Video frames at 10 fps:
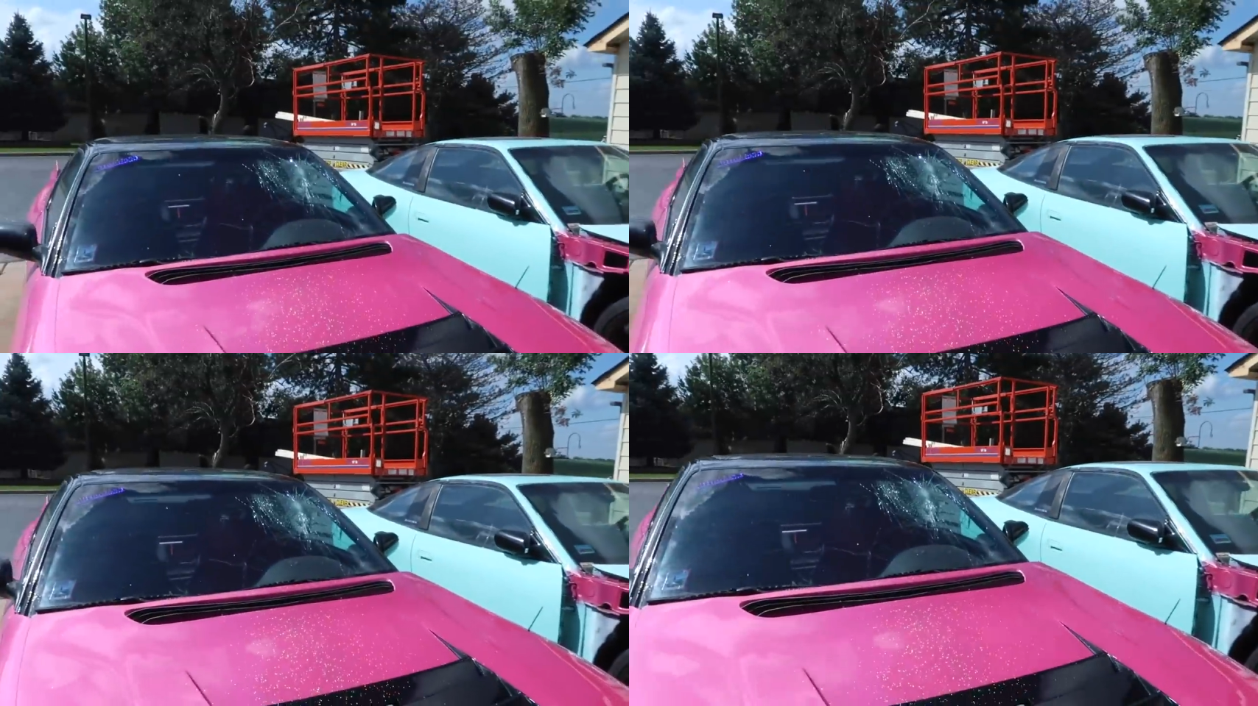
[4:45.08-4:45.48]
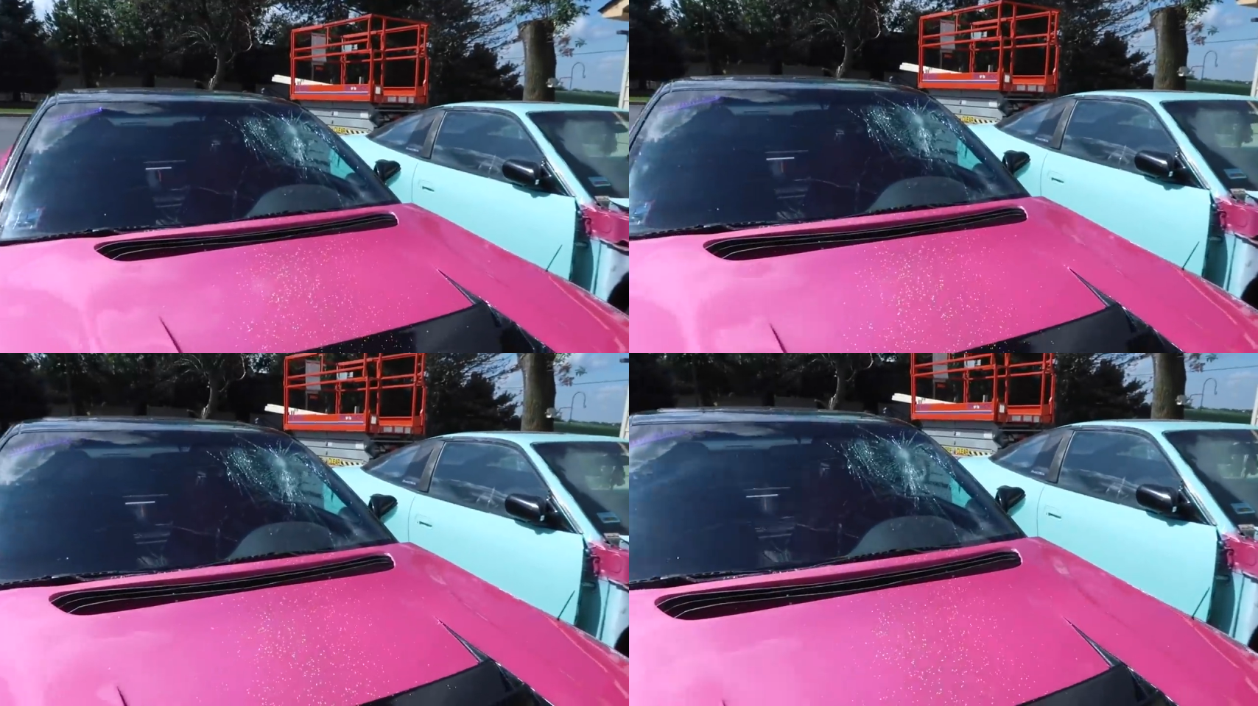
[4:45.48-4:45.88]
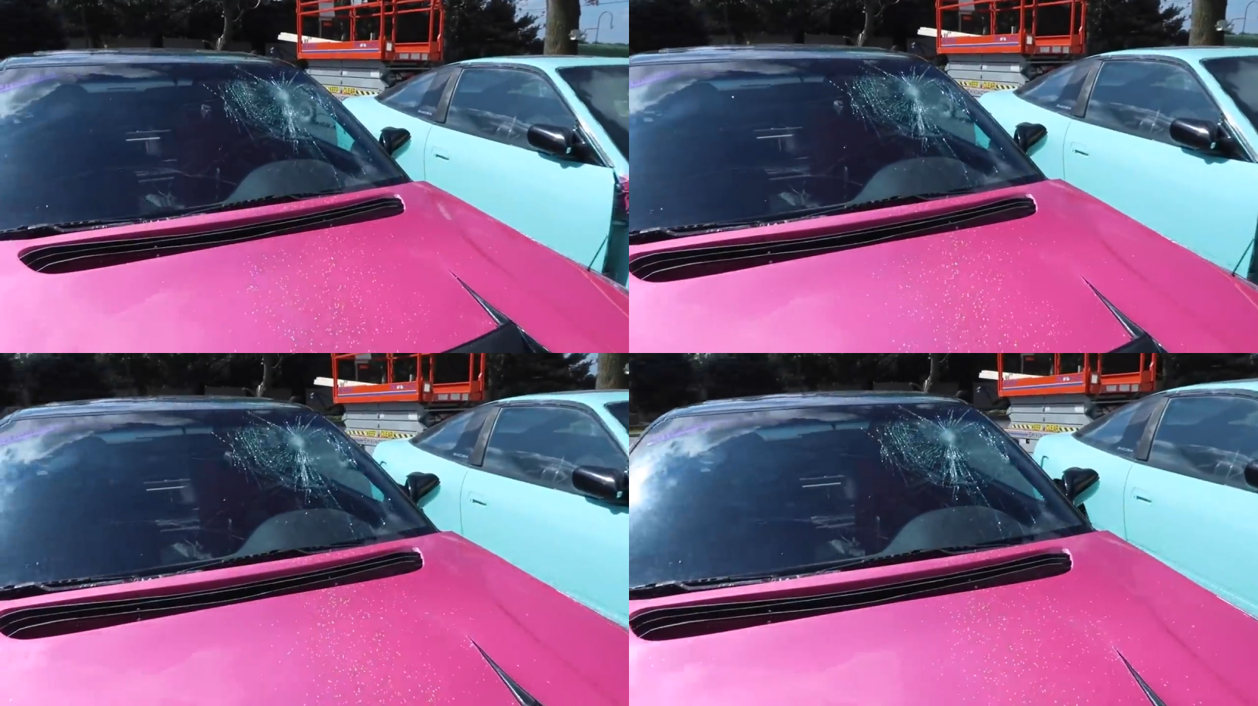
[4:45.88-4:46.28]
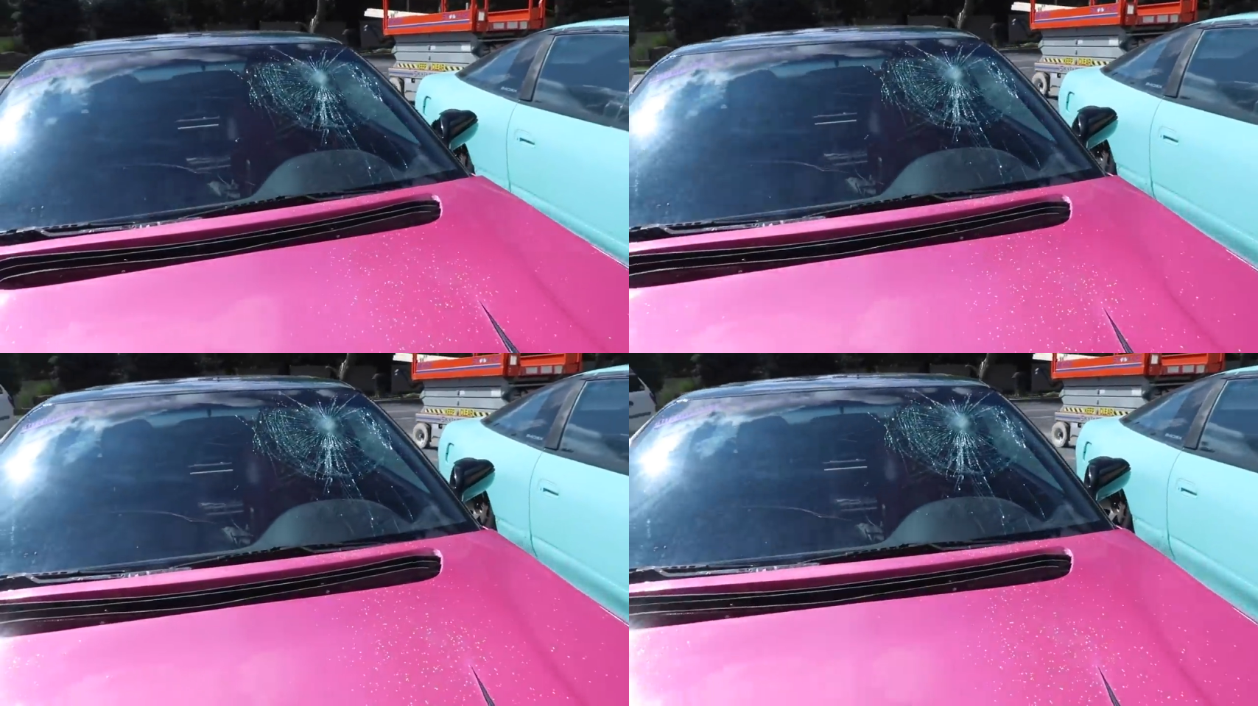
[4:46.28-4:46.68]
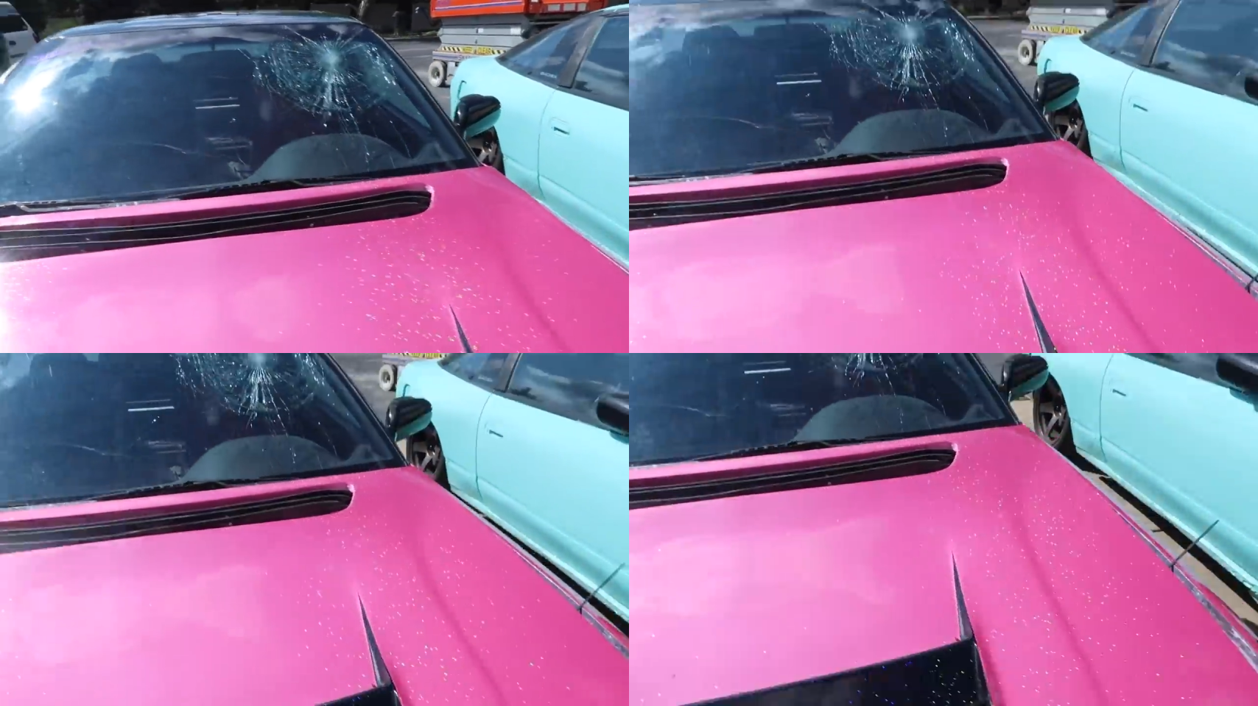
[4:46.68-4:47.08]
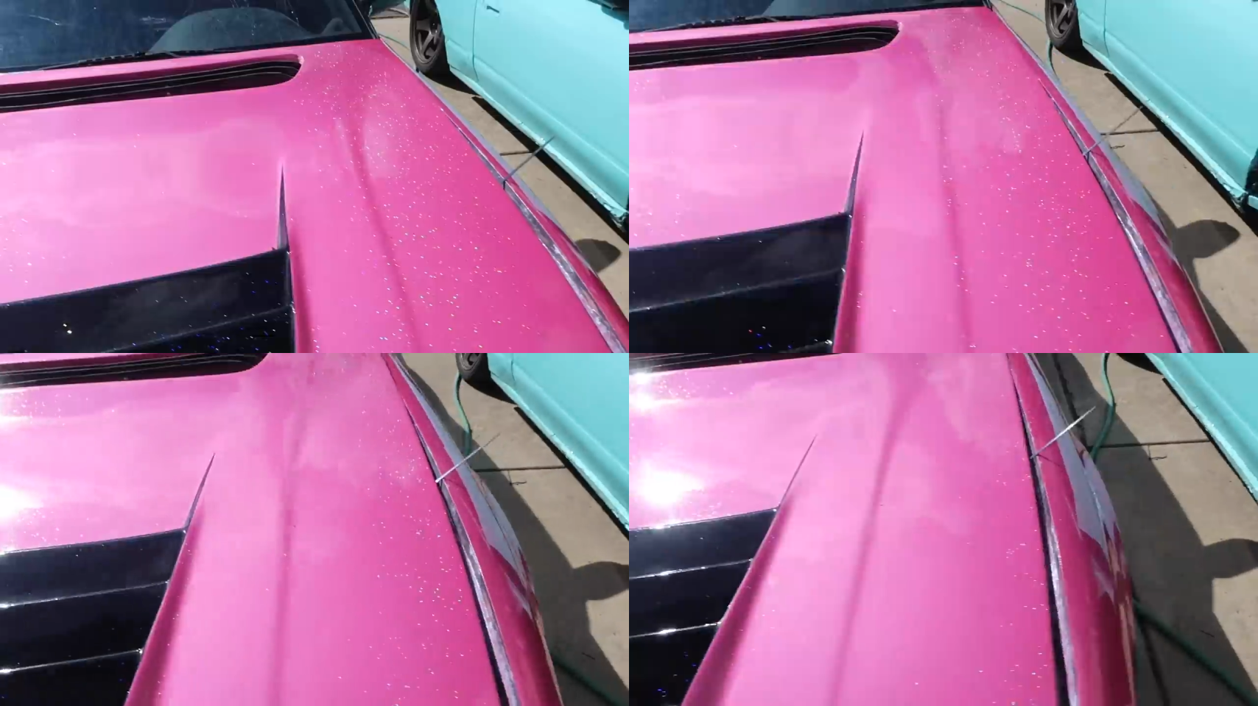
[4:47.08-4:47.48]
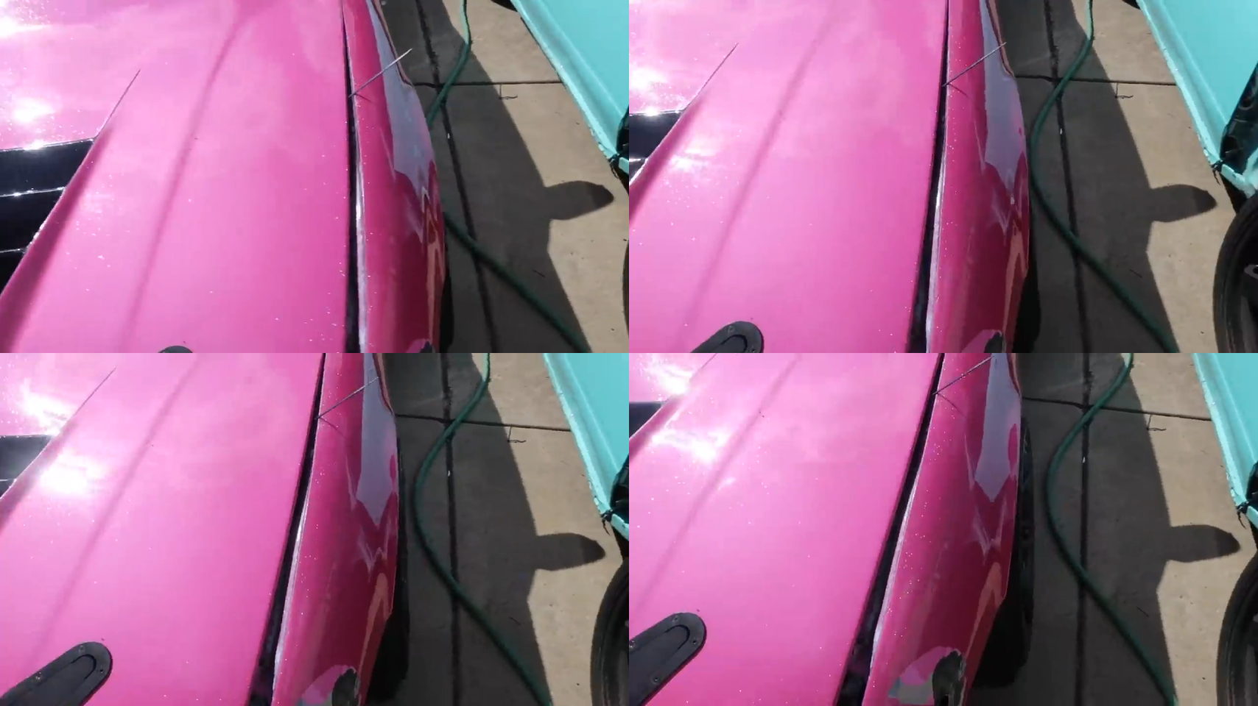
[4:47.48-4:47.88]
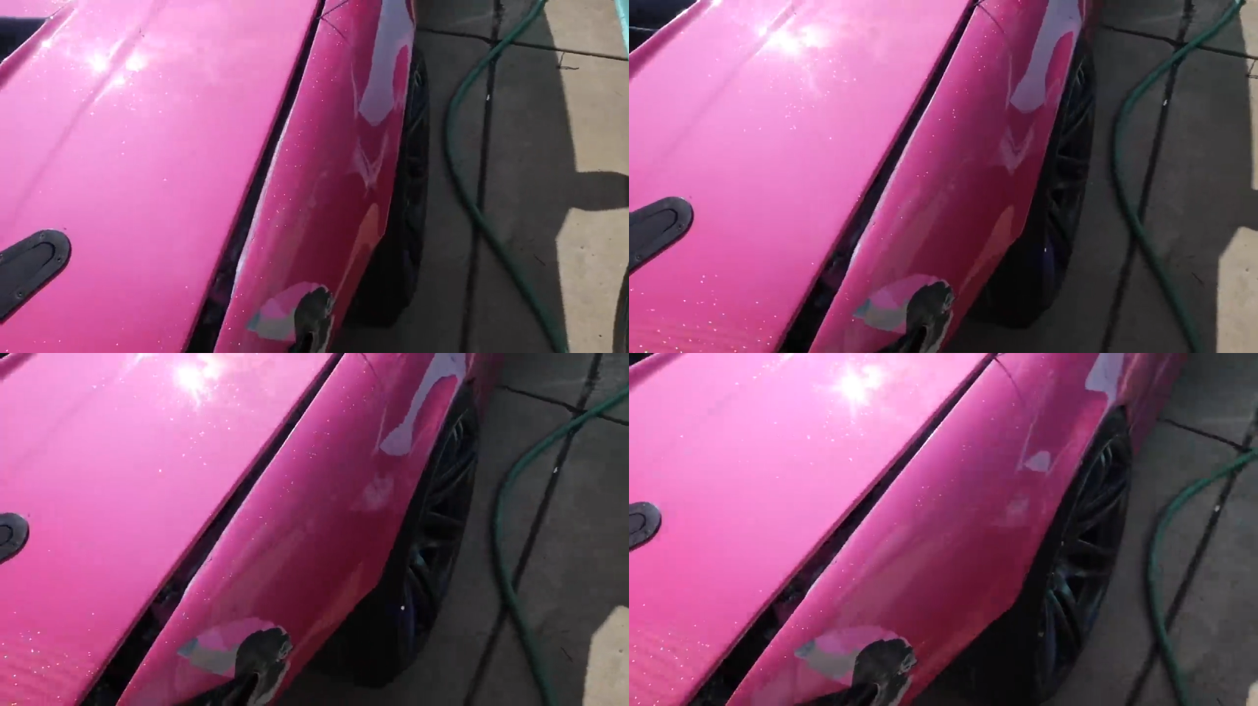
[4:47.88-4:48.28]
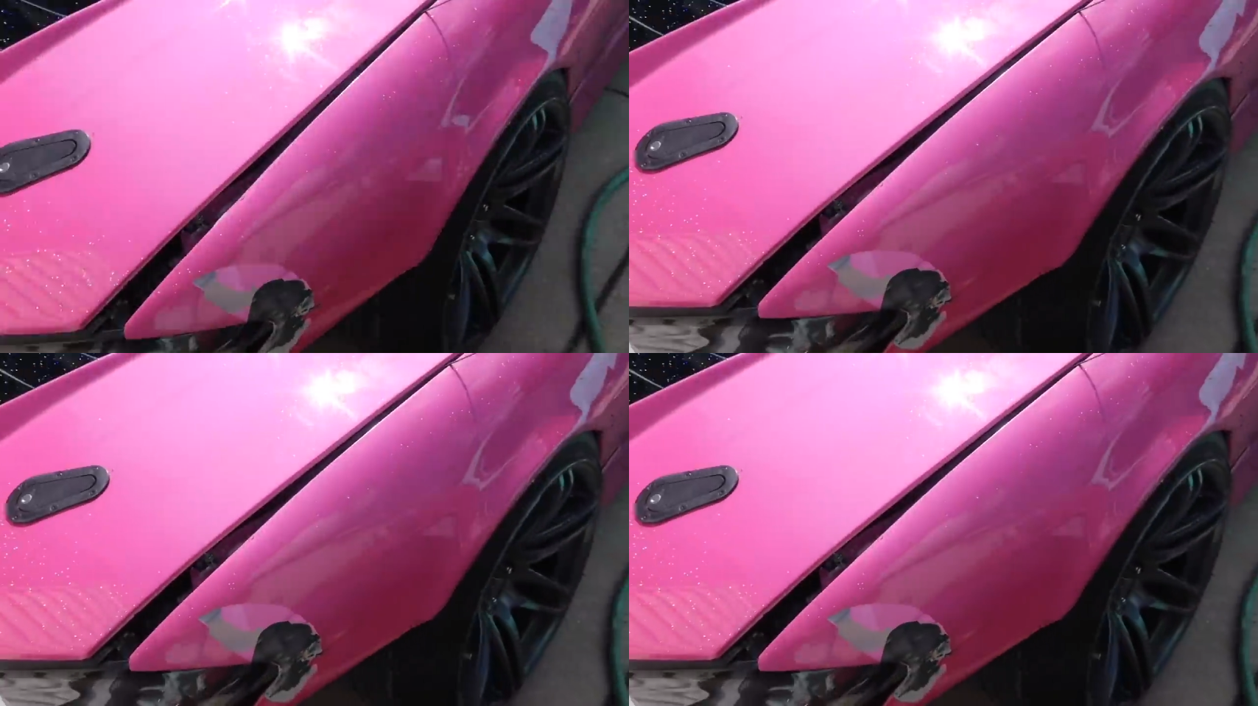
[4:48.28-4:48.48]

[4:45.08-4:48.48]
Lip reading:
(no speaker visible)